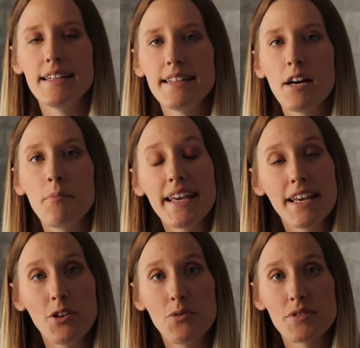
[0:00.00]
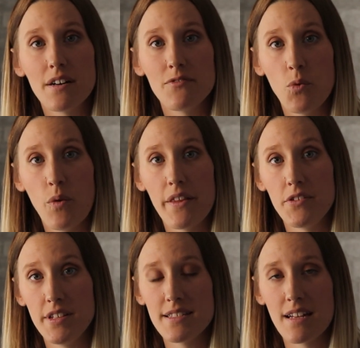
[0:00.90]
Now, making use of the
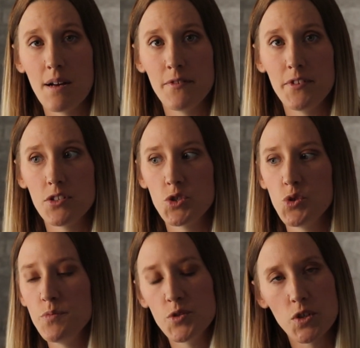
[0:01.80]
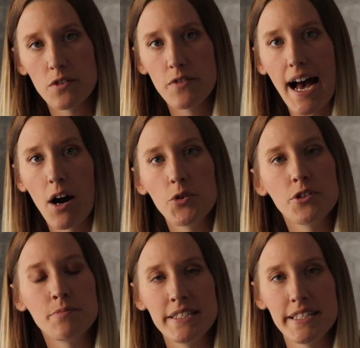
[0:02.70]
weather this time of year to observe how
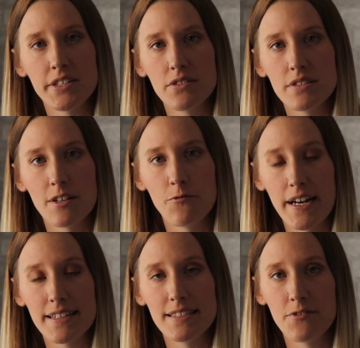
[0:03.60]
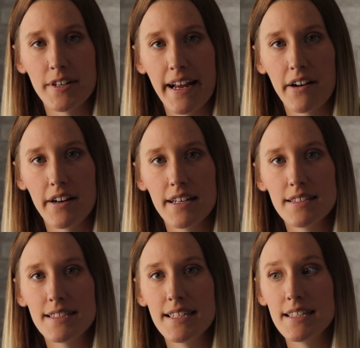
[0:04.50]
your materials affect different
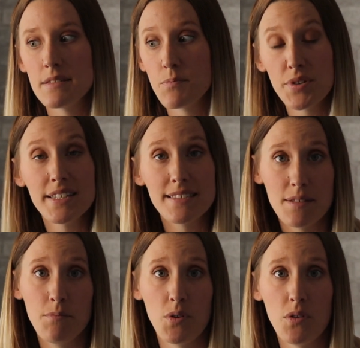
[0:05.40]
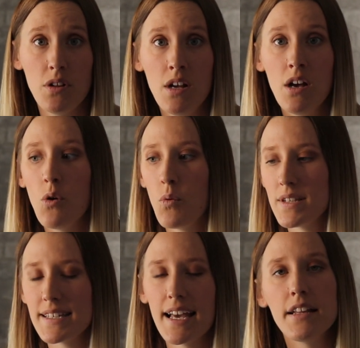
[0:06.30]
areas is pretty simple.
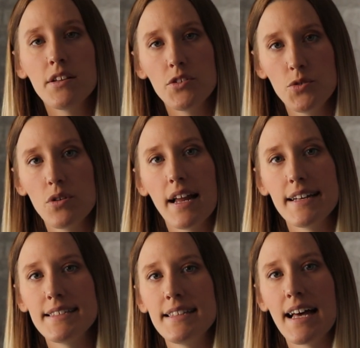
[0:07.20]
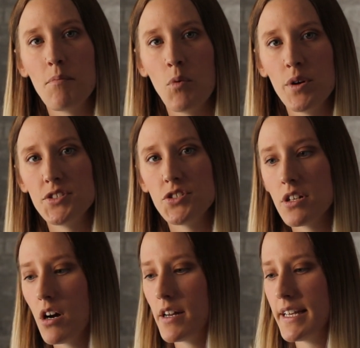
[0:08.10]
Once again, utilizing that
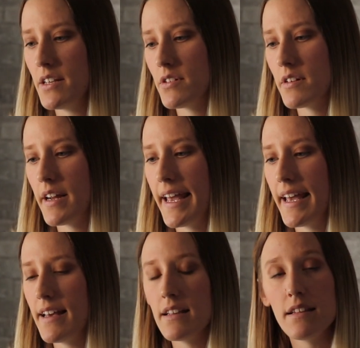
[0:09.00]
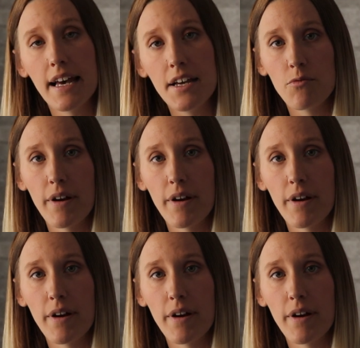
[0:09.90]
moisture on either a light